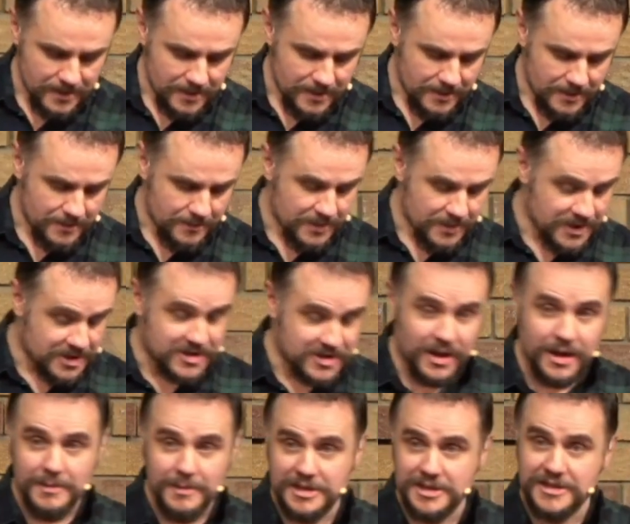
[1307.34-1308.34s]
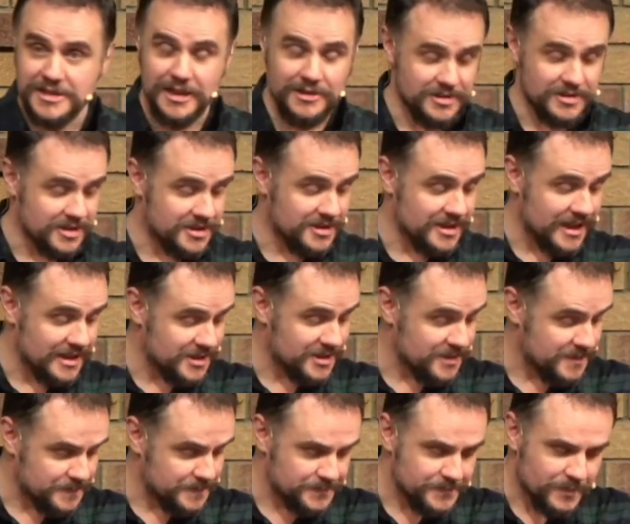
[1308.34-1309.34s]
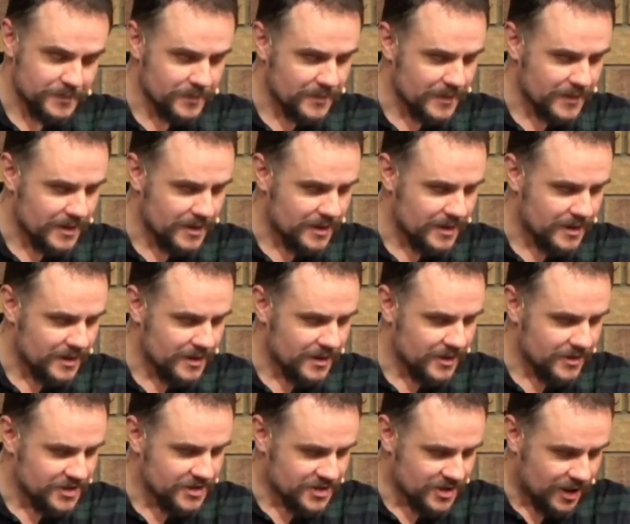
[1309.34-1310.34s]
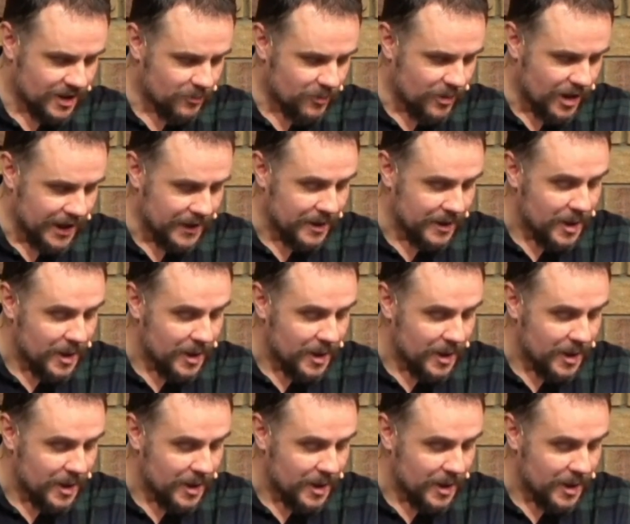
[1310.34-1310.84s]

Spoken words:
But the psalmist tells us this. Psalm 1,